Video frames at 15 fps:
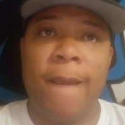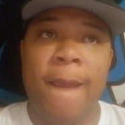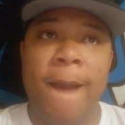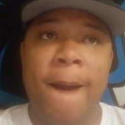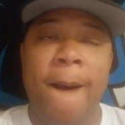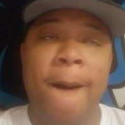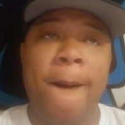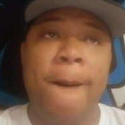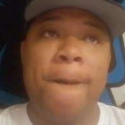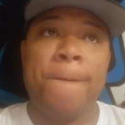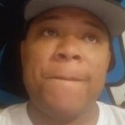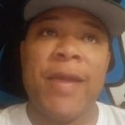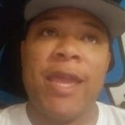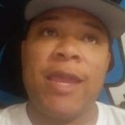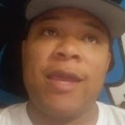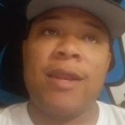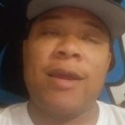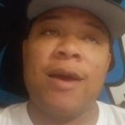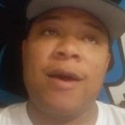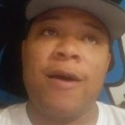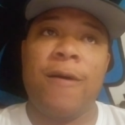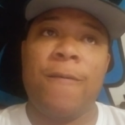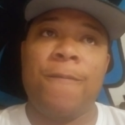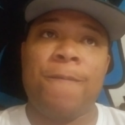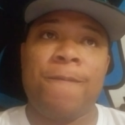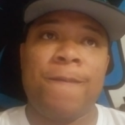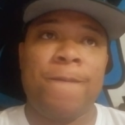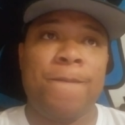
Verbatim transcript: oh, man. Um,